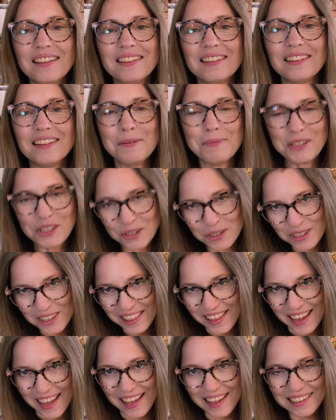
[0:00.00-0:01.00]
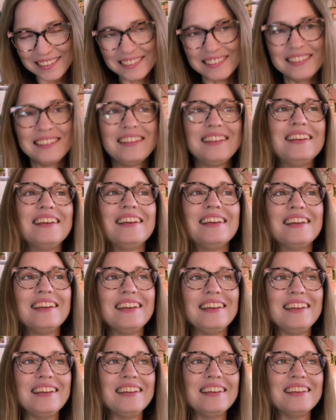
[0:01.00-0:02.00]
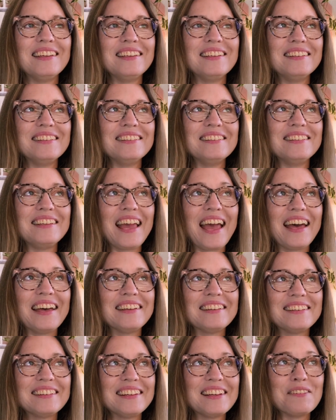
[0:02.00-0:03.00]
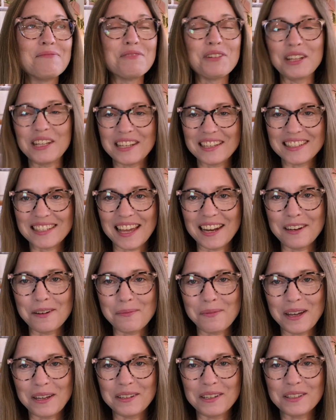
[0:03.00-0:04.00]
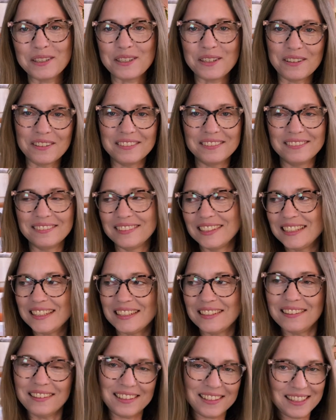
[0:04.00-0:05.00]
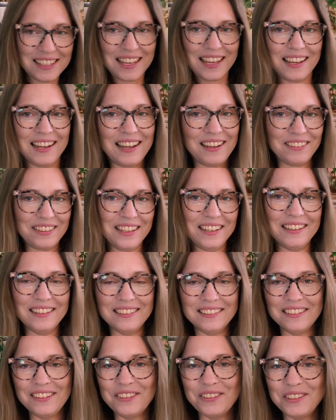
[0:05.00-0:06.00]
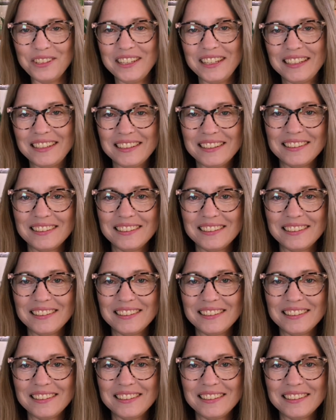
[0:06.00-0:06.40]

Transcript: Let me show you that. And yeah, I'm really excited about it. So let's head out there and go look.